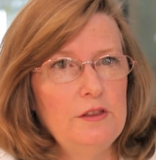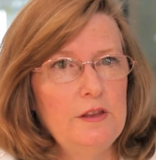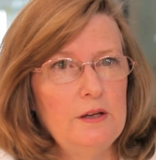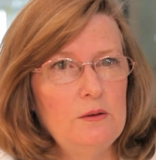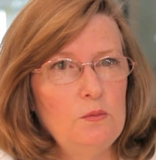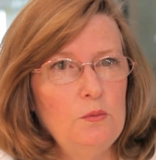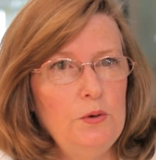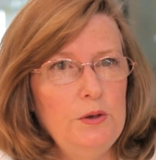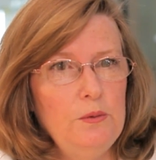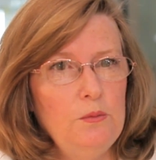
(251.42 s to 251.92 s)

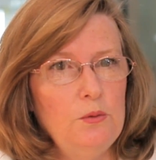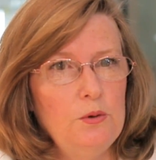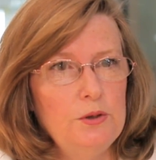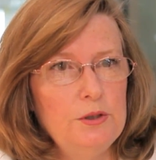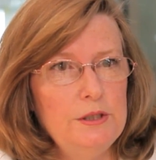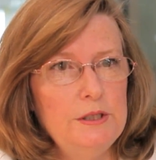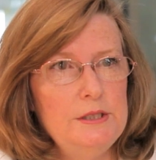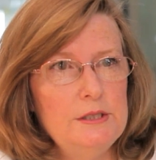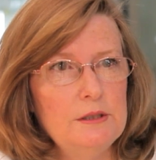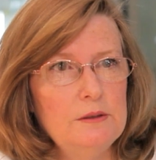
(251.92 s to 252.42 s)
that we
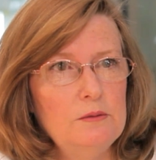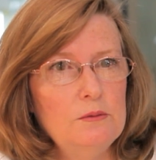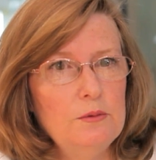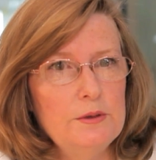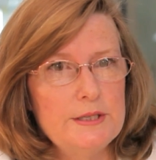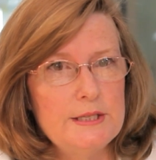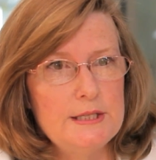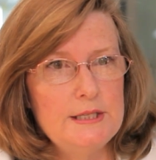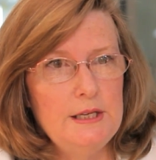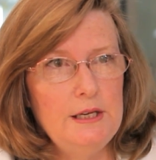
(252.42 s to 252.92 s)
would
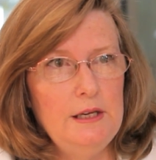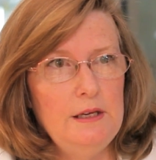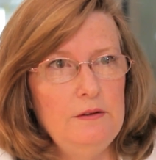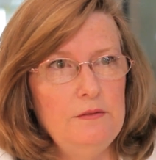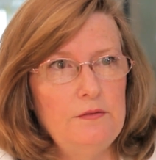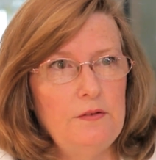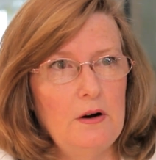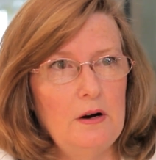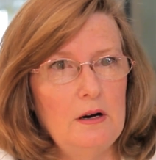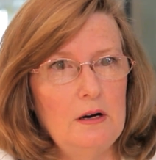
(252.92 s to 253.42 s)

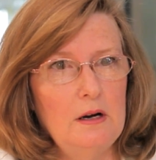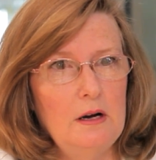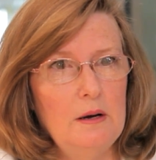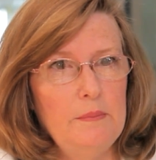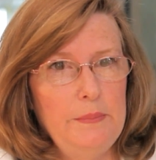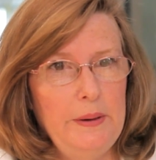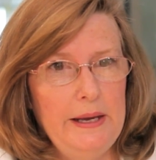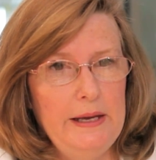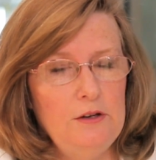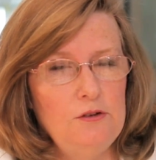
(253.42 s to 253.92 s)
receive a
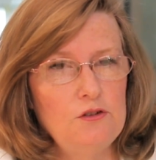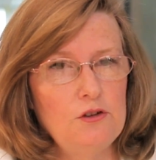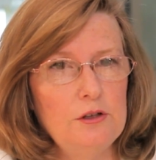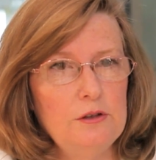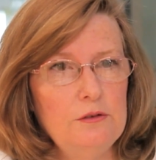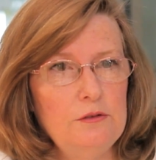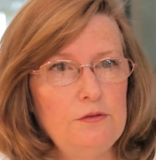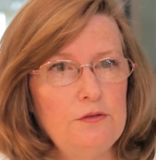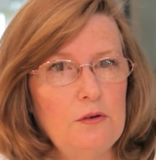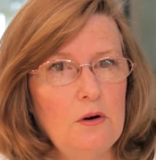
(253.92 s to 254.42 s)

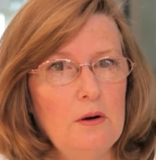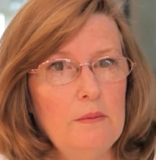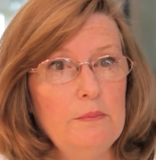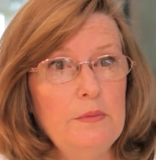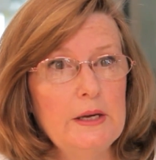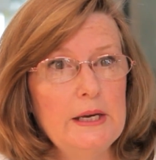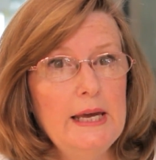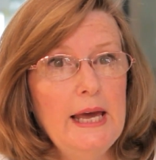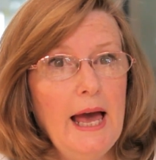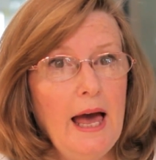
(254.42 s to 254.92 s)
patient from
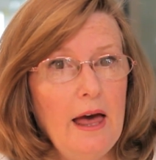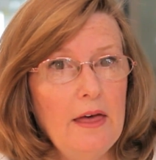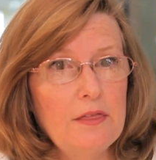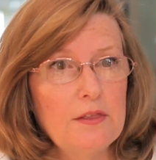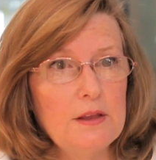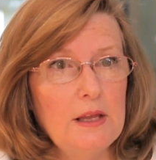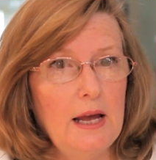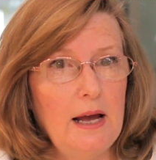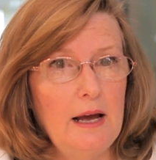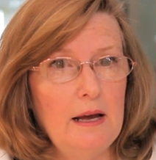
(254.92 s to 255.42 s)
the
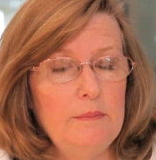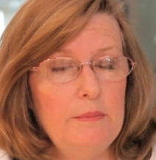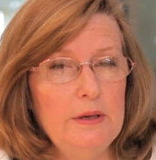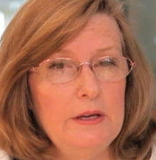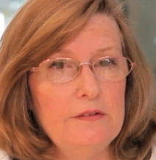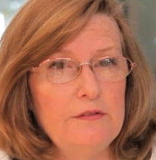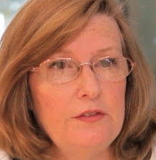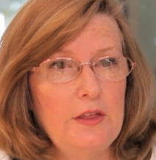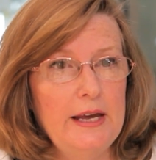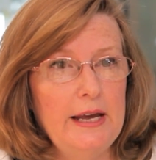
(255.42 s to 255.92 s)
cath lab
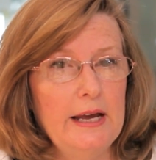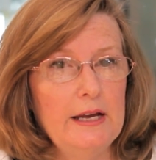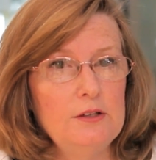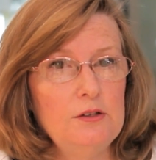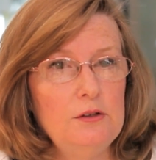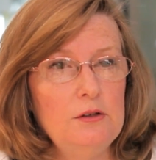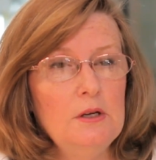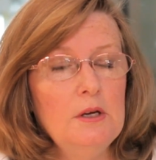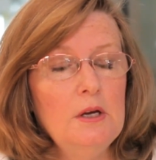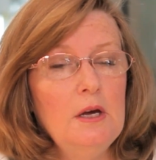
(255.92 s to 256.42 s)
if they
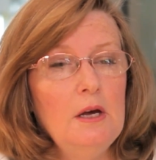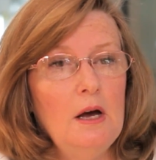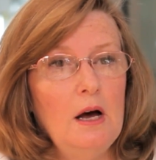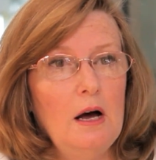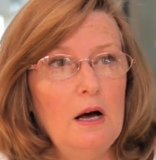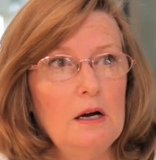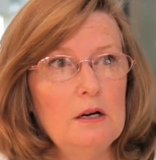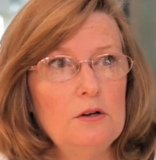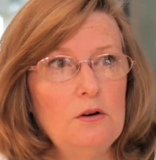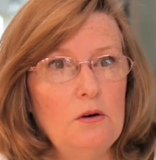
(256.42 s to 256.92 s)
had
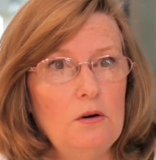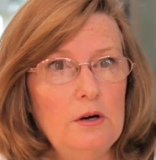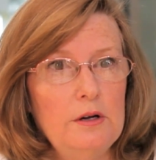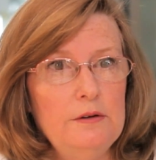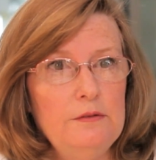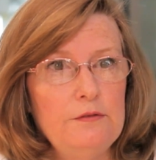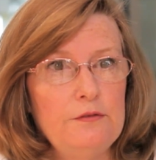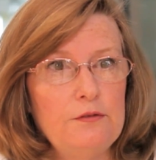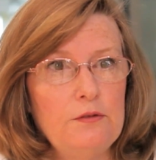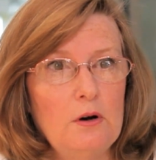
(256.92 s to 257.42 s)

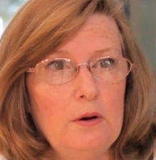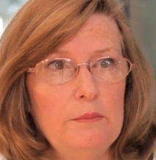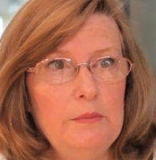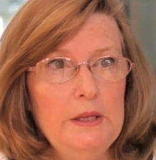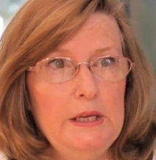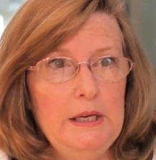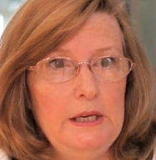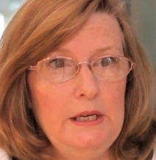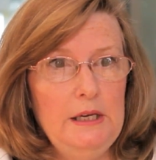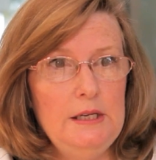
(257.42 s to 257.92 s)
gone from
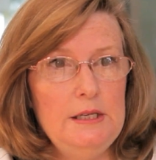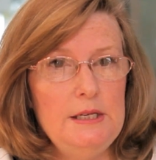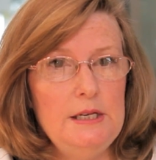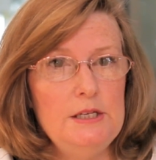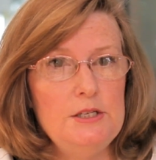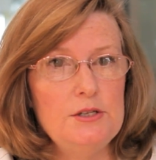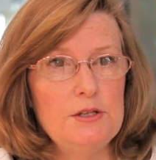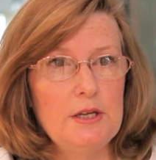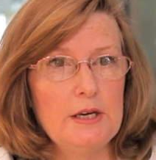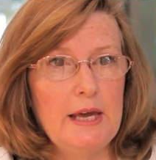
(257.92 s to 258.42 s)
the
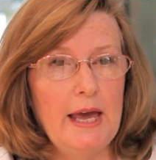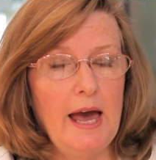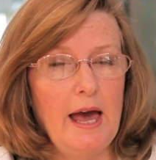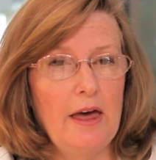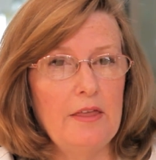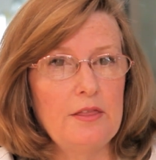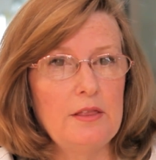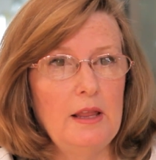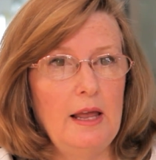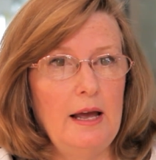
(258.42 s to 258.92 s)
ED to the
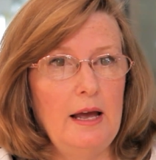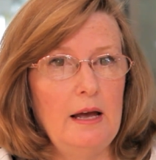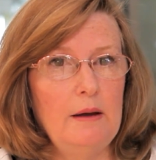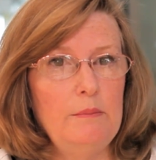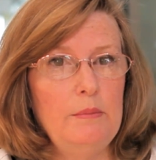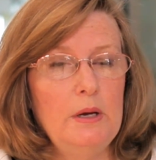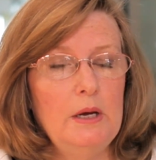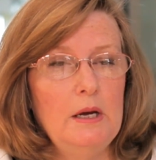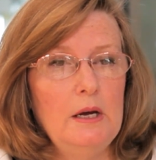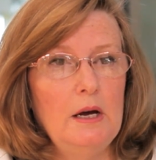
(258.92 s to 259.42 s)
cath
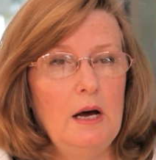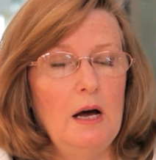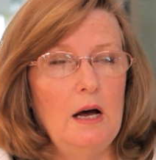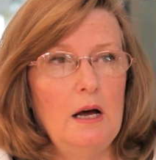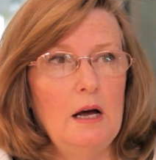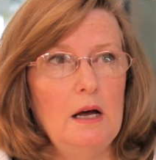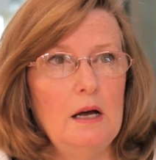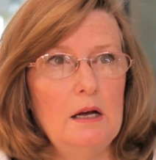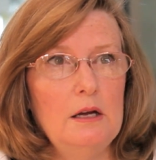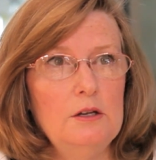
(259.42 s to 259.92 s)
lab
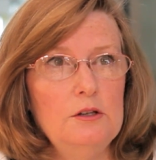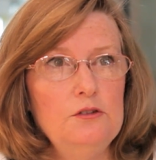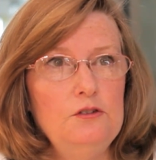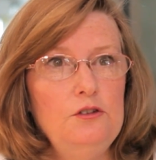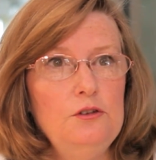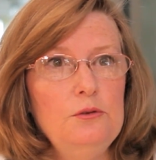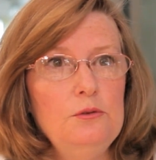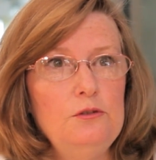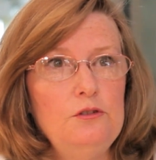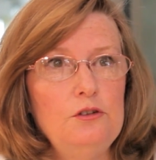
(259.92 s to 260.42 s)

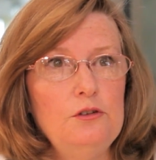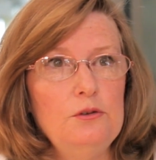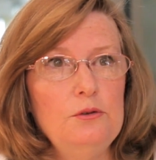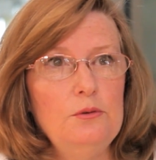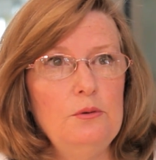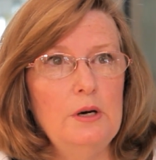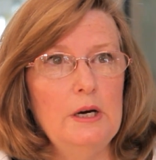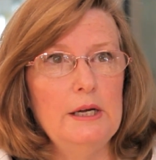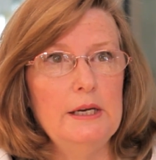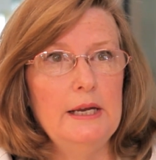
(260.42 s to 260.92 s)
due
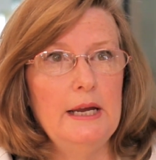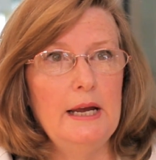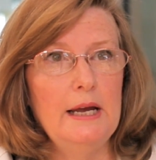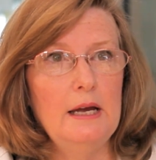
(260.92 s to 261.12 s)
to an